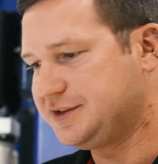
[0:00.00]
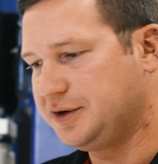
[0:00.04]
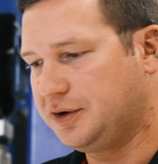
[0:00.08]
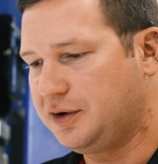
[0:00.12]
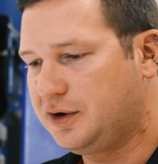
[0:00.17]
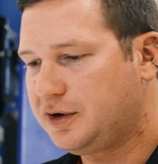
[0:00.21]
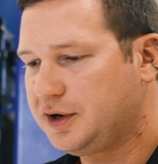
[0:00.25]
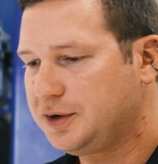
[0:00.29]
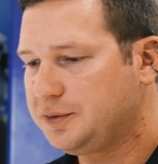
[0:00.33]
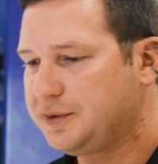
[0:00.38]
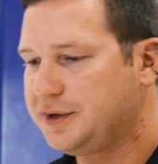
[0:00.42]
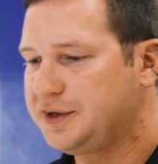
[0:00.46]
steel
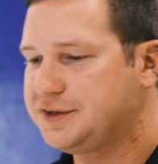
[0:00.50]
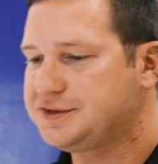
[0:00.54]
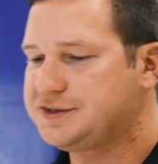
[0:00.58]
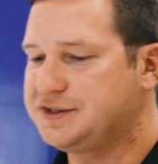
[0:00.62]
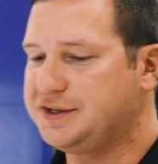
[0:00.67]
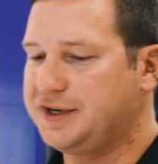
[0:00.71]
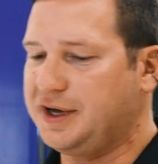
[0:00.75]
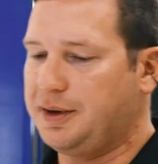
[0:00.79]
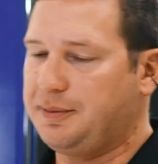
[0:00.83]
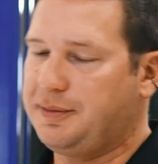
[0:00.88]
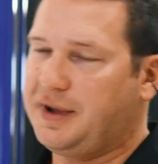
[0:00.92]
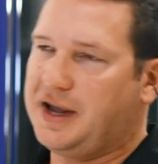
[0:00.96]
hardware,
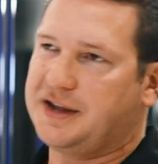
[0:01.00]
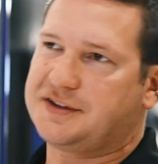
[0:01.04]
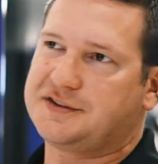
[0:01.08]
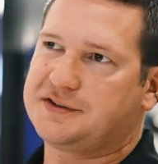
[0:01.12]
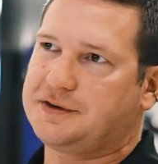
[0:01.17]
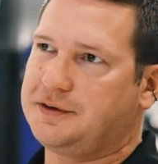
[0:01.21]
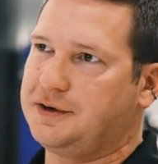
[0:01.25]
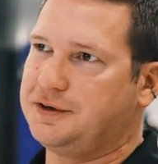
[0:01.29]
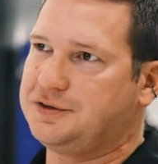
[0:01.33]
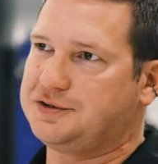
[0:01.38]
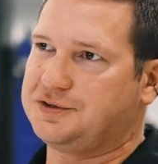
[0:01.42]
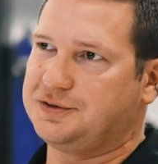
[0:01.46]
so you got
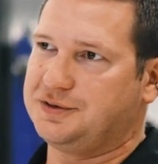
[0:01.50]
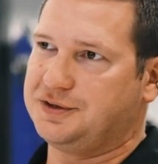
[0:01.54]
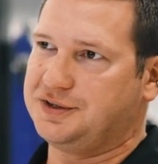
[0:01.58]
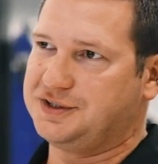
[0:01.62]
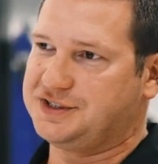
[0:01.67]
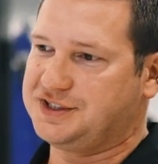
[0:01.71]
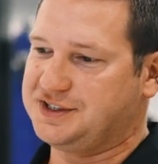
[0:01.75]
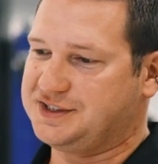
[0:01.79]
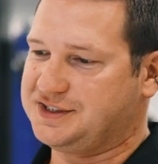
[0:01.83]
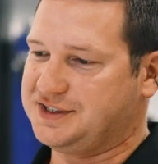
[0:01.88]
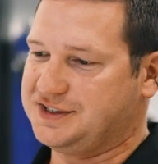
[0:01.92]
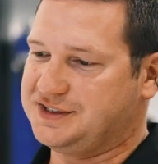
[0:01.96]
max corrosion
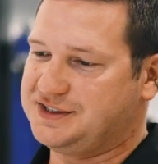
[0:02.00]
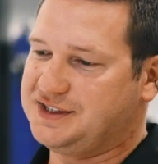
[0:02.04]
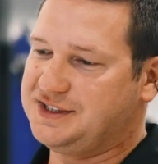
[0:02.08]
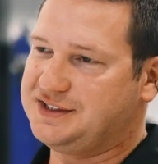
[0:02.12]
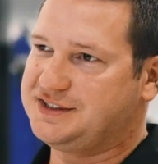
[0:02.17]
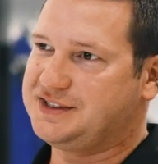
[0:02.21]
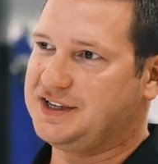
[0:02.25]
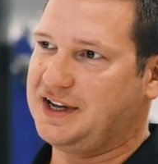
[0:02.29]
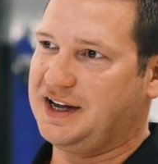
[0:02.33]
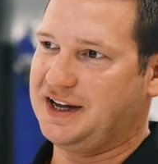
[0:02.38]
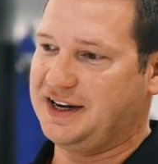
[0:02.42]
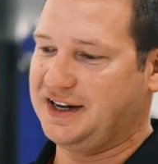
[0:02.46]
resistance
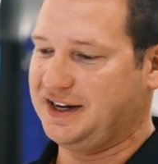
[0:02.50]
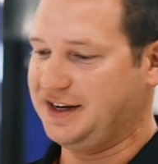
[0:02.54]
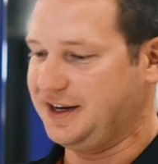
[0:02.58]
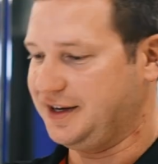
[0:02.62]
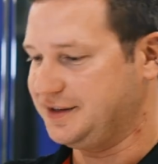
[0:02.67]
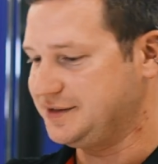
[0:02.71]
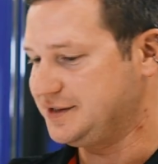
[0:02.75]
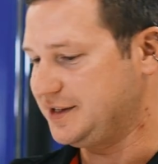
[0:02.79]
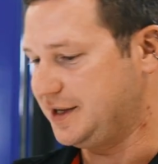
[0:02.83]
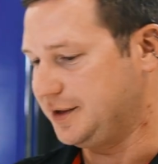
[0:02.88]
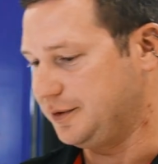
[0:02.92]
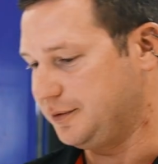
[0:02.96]
inside and
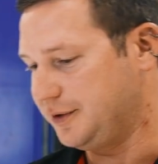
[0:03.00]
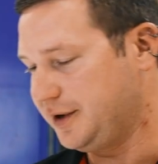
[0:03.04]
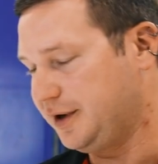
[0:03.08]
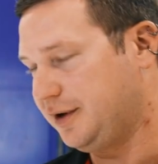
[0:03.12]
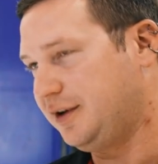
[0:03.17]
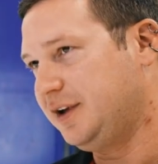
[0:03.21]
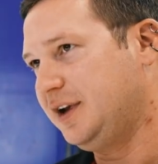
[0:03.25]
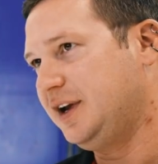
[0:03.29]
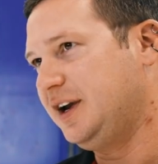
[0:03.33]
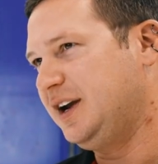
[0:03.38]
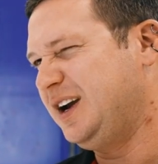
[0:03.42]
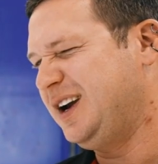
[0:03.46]
outside the
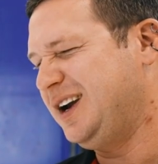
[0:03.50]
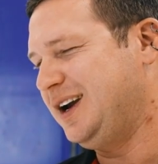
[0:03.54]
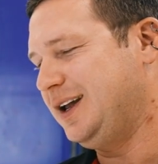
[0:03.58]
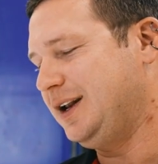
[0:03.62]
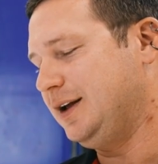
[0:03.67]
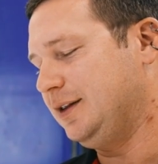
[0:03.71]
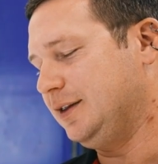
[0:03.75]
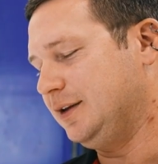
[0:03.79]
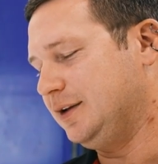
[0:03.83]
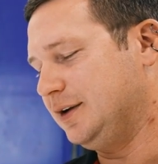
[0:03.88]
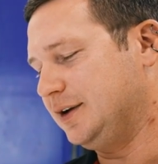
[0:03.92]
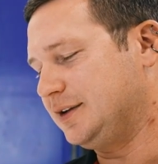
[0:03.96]
rail,
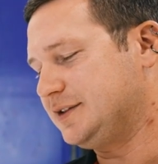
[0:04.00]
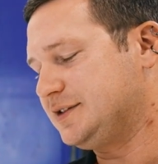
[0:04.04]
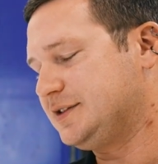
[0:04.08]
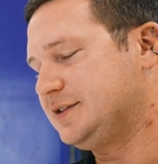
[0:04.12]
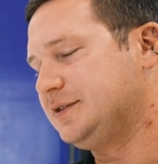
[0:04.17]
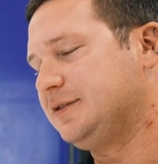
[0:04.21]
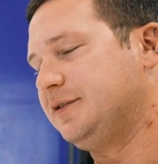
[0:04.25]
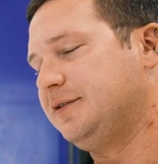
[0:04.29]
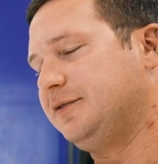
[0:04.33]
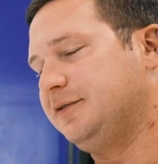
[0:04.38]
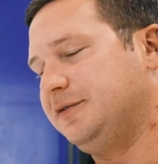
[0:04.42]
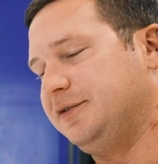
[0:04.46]
and it
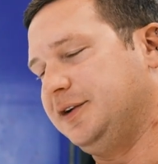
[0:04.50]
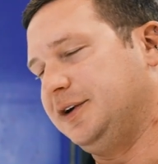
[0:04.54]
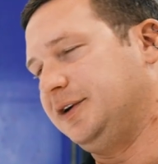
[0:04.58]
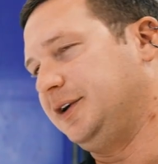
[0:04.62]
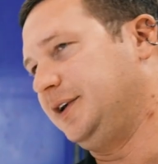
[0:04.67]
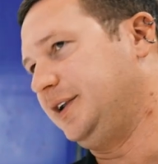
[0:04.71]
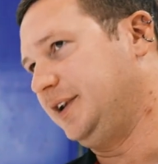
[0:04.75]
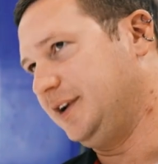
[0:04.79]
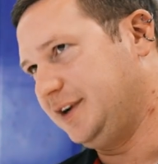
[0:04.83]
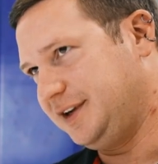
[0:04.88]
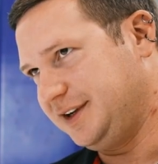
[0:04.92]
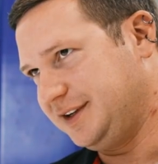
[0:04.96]
looks
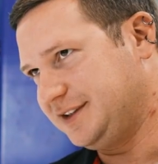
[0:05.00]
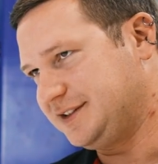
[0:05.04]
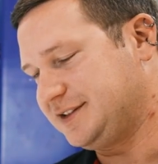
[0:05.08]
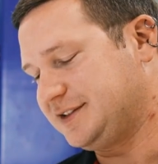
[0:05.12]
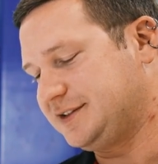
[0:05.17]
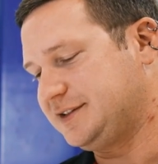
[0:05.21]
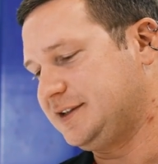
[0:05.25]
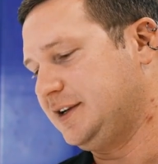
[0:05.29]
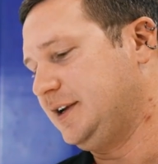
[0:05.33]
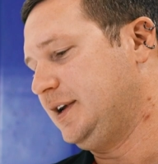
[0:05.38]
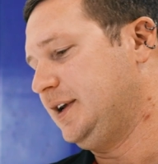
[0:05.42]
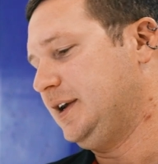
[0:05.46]
very
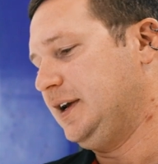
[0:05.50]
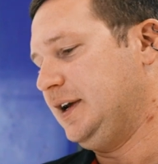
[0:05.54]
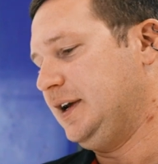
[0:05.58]
nice.